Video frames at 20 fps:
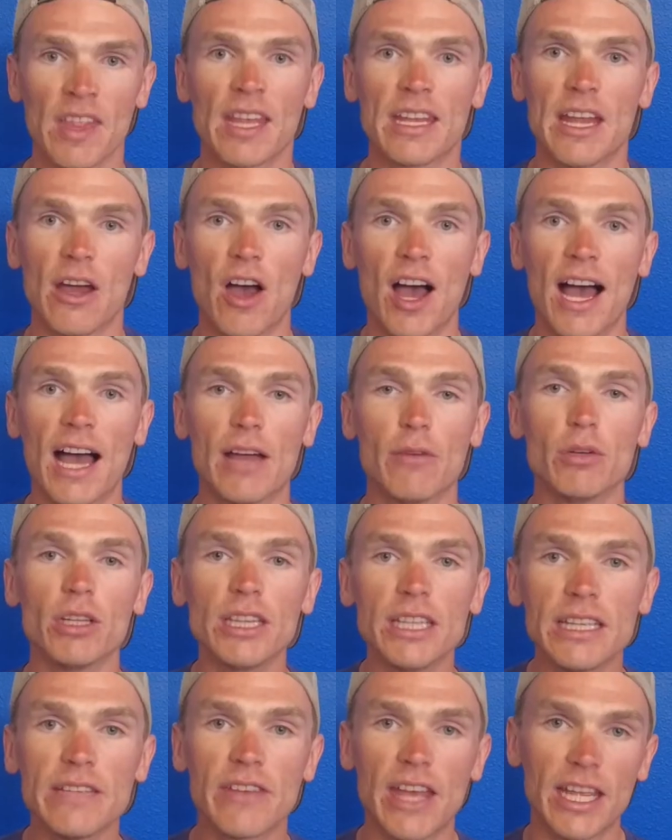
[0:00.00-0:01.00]
Now, I will
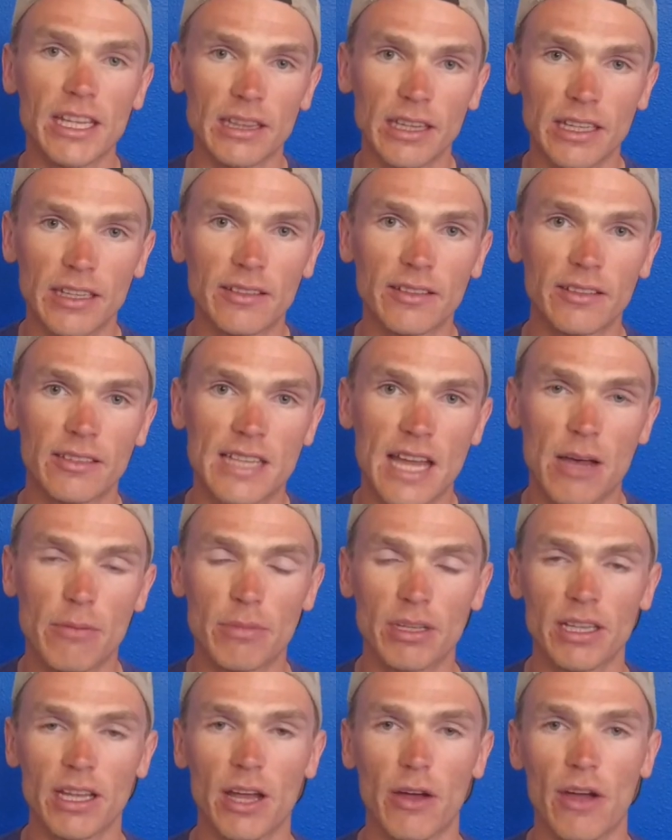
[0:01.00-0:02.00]
leave a list down
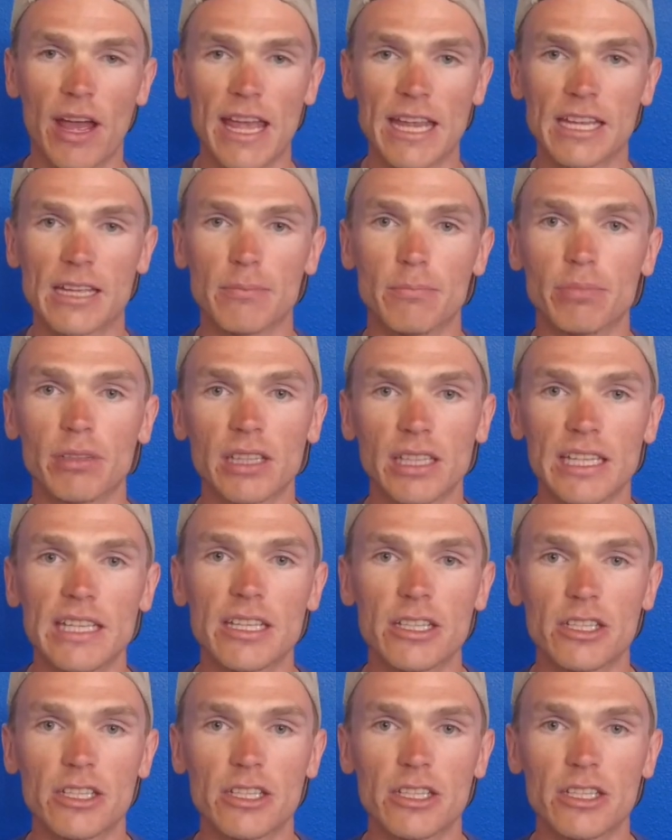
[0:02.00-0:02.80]
below, a complete